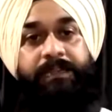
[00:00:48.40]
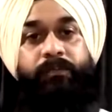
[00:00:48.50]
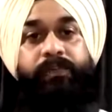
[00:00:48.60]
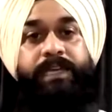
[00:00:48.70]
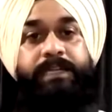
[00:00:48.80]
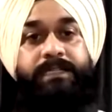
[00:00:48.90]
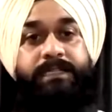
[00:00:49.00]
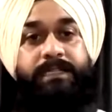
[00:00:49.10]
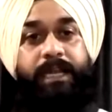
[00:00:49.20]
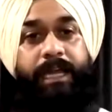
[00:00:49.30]
The
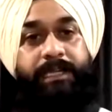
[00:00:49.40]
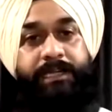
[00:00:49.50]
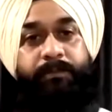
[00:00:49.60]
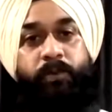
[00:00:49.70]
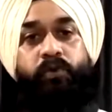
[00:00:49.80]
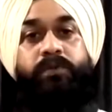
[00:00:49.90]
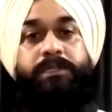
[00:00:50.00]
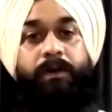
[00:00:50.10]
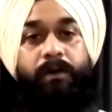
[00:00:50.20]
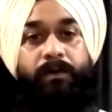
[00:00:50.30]
various
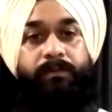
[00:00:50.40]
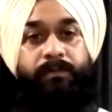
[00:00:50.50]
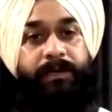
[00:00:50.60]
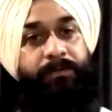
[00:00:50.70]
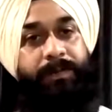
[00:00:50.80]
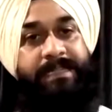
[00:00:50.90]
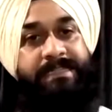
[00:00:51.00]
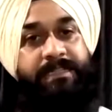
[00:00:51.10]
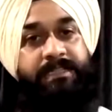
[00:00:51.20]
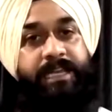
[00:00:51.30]
attributes of
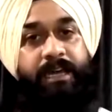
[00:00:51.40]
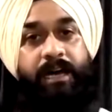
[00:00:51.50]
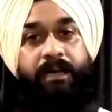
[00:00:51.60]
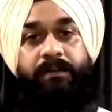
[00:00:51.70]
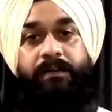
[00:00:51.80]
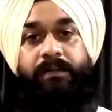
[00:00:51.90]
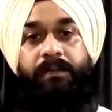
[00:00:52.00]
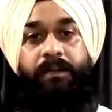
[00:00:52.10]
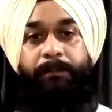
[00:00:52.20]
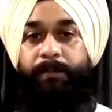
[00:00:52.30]
differences, they are
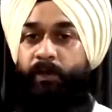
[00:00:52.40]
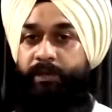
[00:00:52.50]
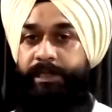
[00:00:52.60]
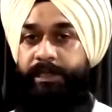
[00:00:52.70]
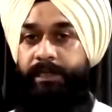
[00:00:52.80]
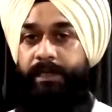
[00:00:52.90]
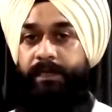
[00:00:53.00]
beauty,